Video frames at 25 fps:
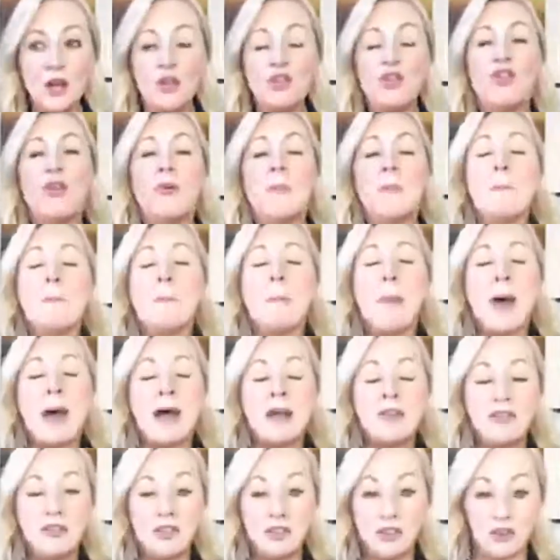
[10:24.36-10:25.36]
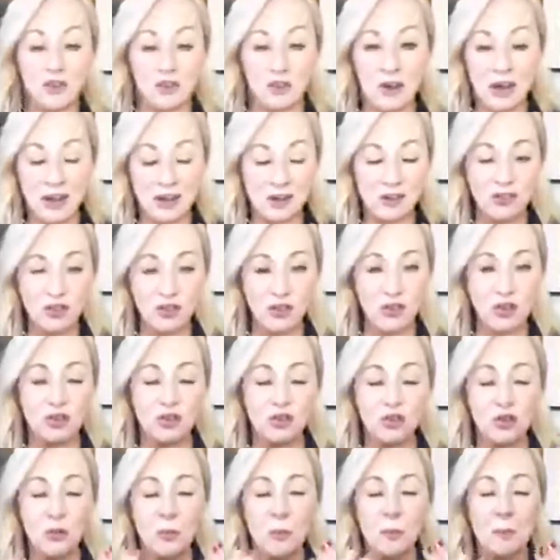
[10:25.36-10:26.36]
Could you imagine the gratitude? Could
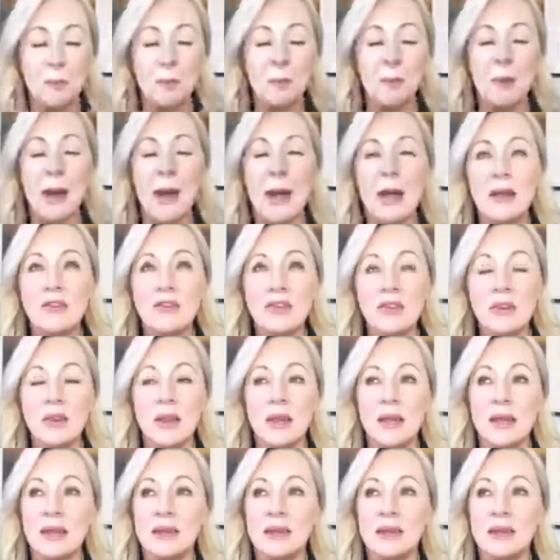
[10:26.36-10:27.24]
you imagine the